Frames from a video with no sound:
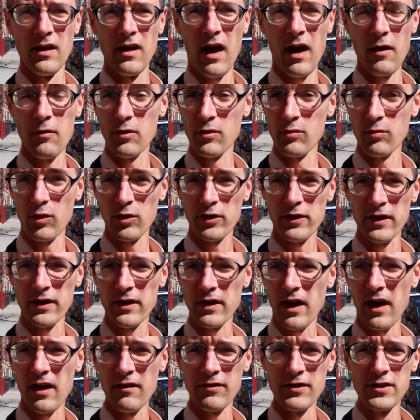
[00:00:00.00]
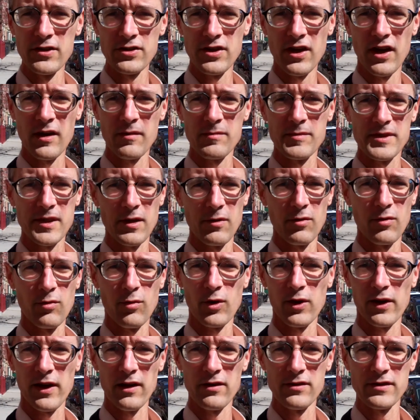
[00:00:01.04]
I would work in coffee shops, I would
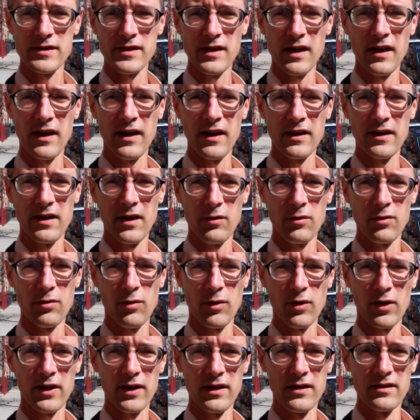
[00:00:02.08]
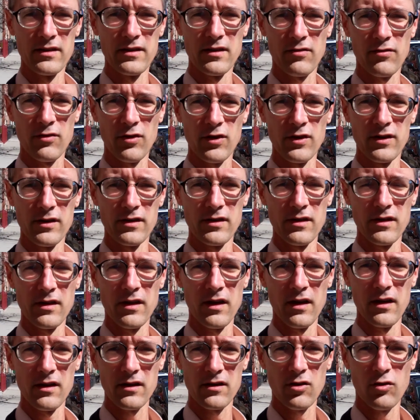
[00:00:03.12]
work outside, I would work in different
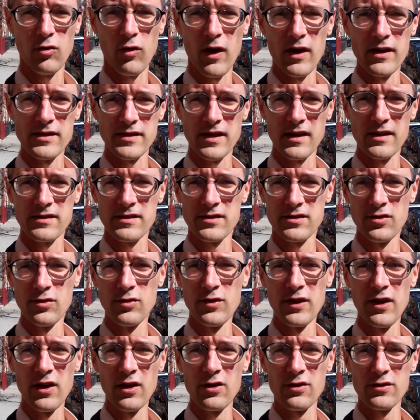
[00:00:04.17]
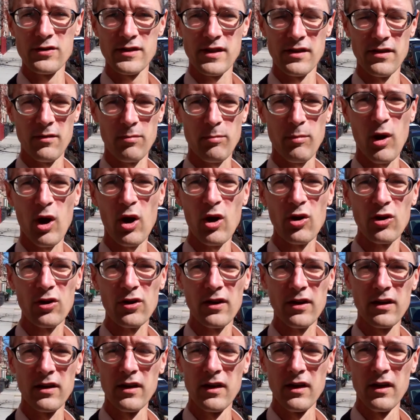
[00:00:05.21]
quasi-studios in the park.
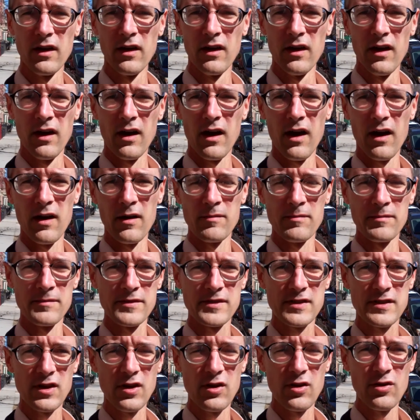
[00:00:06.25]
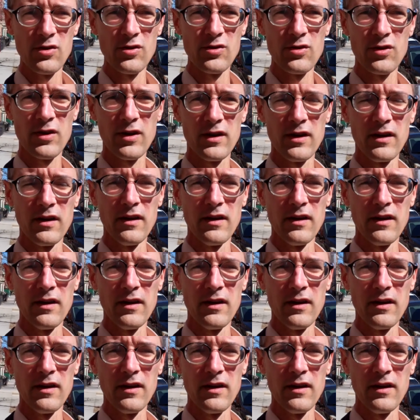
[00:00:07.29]
So